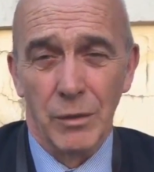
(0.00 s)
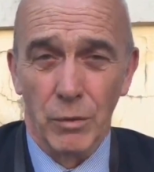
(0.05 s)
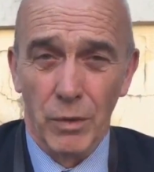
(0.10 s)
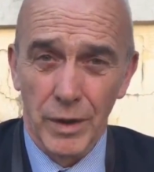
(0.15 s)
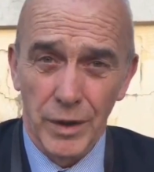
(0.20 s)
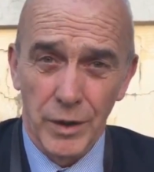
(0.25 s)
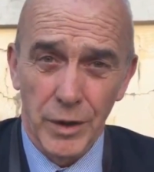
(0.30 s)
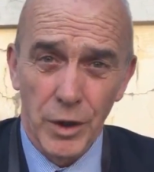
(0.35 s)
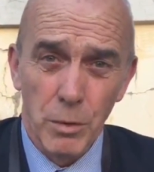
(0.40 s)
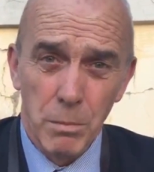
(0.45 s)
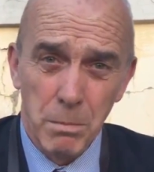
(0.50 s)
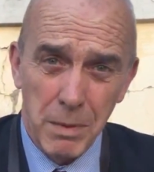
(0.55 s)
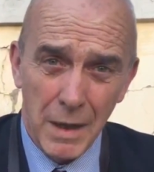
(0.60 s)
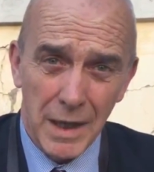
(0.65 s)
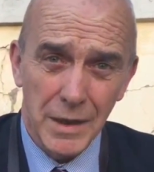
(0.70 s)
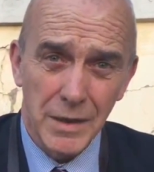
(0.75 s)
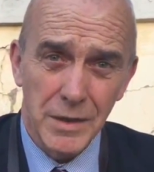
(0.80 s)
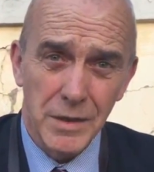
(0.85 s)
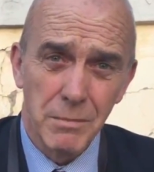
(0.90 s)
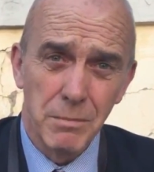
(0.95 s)
They want to go
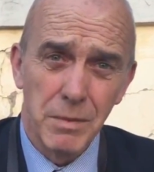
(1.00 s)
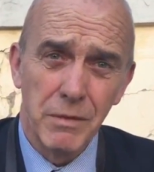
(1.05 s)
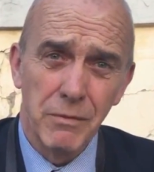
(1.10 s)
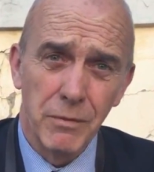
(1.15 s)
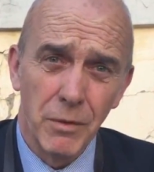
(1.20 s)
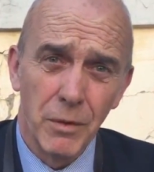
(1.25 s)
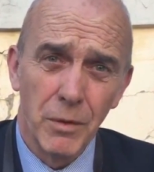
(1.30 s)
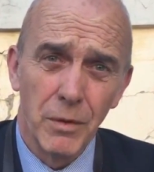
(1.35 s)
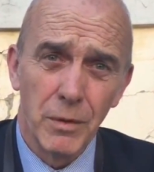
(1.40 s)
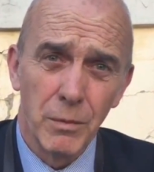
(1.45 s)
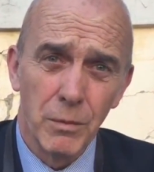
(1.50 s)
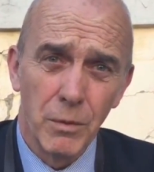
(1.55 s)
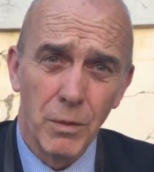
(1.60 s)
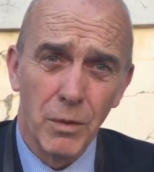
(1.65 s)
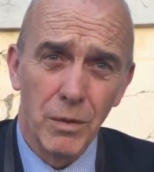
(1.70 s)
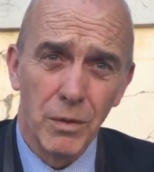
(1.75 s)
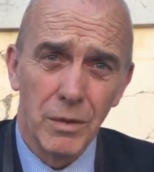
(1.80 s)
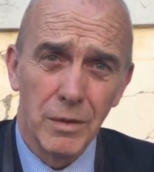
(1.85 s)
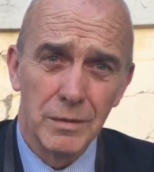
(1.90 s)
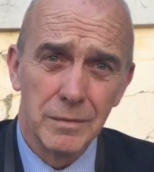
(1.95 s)
back to before the
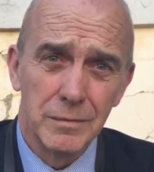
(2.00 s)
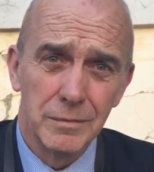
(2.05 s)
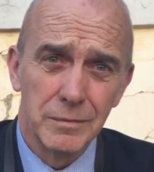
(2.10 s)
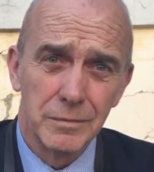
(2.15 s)
war.